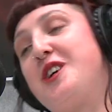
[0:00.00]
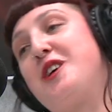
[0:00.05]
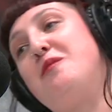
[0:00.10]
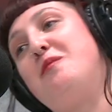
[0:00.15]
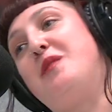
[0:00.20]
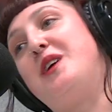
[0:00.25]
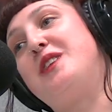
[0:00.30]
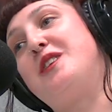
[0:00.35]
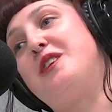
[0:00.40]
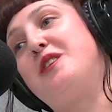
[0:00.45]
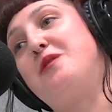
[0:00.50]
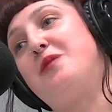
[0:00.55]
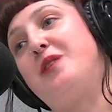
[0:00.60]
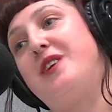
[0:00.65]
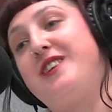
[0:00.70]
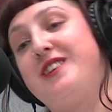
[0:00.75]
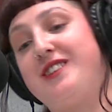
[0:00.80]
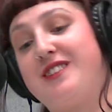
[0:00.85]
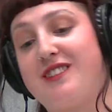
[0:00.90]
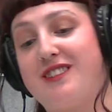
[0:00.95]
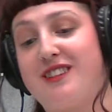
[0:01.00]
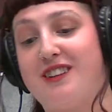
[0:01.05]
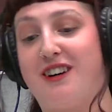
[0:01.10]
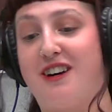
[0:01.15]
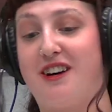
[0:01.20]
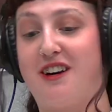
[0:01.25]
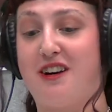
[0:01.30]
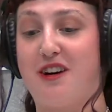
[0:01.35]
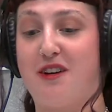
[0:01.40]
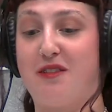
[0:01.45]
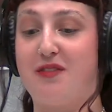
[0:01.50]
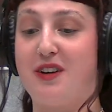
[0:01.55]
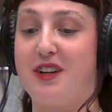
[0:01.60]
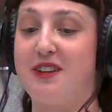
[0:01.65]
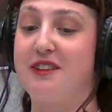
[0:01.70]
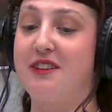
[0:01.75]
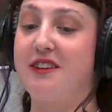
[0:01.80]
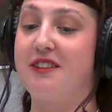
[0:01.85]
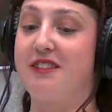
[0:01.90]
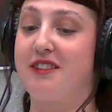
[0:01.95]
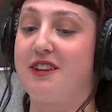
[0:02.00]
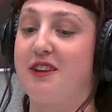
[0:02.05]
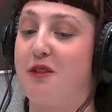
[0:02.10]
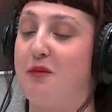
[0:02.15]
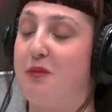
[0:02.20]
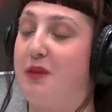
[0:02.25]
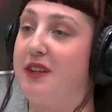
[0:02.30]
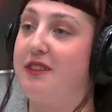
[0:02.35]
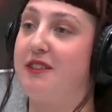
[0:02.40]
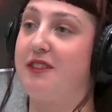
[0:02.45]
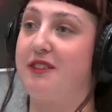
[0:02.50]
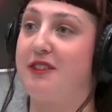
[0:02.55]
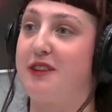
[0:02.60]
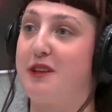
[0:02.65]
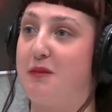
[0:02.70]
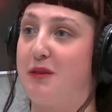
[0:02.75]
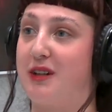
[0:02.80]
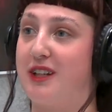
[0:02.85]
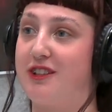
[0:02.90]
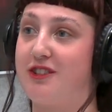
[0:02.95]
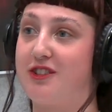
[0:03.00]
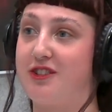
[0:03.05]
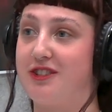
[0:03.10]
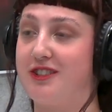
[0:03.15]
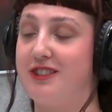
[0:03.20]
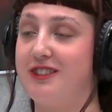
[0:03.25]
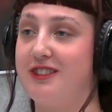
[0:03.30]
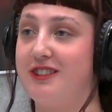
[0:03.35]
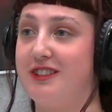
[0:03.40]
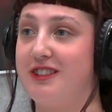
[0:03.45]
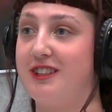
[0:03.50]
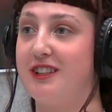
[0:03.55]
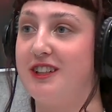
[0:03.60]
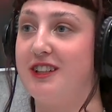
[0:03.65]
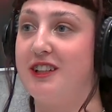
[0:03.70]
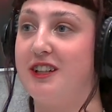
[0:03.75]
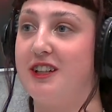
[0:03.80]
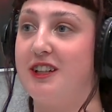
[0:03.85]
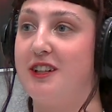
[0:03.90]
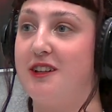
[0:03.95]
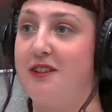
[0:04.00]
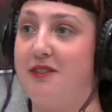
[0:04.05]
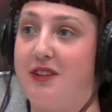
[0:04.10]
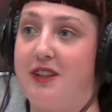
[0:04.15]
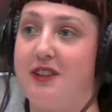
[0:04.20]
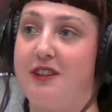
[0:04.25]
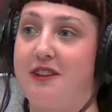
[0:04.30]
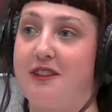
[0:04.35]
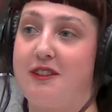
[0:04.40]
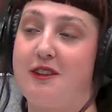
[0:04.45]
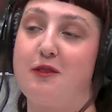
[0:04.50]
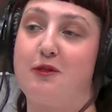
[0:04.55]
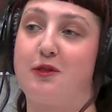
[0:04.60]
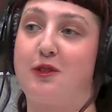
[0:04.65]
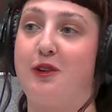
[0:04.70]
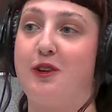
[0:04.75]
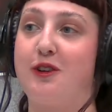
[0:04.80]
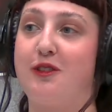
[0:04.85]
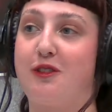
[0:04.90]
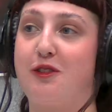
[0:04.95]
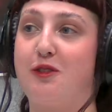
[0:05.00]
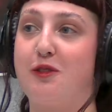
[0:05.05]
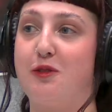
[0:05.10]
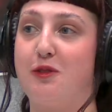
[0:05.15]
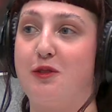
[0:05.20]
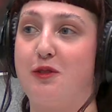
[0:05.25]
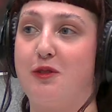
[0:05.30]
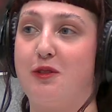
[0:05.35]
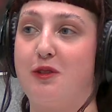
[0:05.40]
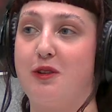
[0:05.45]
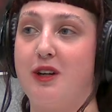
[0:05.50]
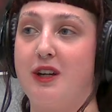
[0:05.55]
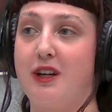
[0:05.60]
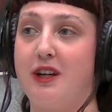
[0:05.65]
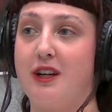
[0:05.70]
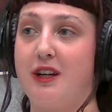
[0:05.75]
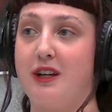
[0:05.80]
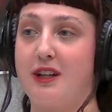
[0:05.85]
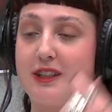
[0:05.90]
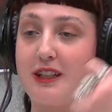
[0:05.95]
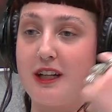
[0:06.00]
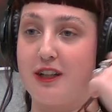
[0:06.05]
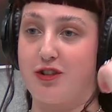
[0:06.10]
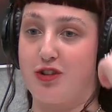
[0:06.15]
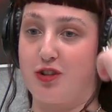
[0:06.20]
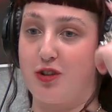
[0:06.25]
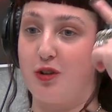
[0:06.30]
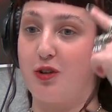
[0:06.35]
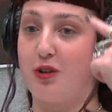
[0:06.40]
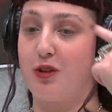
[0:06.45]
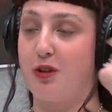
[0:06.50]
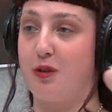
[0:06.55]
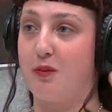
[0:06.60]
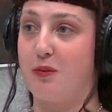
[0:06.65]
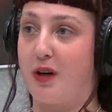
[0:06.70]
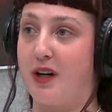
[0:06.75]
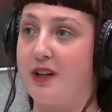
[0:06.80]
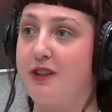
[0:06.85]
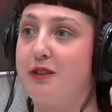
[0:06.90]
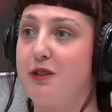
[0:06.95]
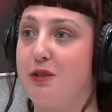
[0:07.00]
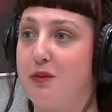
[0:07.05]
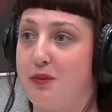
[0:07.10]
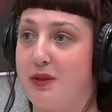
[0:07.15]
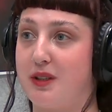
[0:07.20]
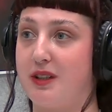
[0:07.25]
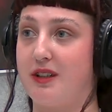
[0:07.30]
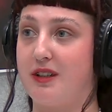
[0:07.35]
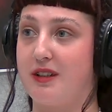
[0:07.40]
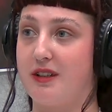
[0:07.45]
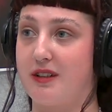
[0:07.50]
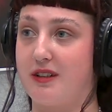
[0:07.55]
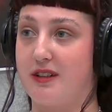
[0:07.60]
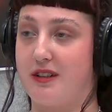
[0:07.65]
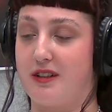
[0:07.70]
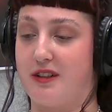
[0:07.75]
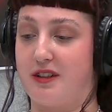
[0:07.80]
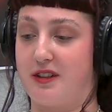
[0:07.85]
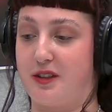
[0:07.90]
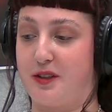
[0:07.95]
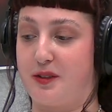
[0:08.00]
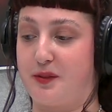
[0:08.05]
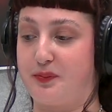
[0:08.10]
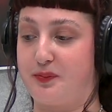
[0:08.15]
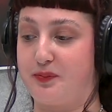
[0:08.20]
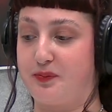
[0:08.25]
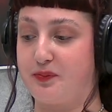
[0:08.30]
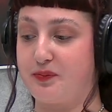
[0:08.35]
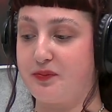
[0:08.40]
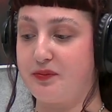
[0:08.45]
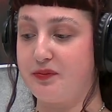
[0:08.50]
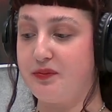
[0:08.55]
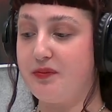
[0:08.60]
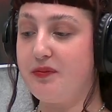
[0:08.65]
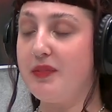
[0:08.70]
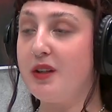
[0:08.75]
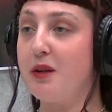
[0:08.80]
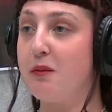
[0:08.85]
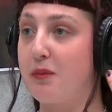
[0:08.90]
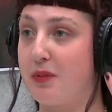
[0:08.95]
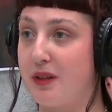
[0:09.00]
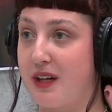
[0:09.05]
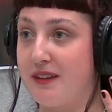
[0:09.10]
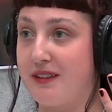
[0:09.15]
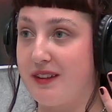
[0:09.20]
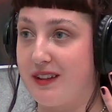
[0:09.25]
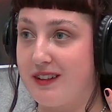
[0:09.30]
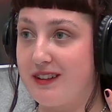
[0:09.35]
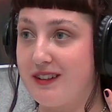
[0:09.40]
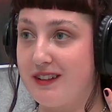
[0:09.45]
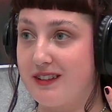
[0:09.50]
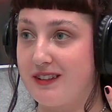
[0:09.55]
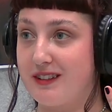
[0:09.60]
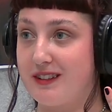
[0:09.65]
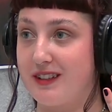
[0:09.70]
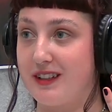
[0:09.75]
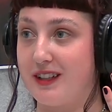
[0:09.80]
recommended was fantasy or mental stimulation. Fantasy, of course, to get your mind to be present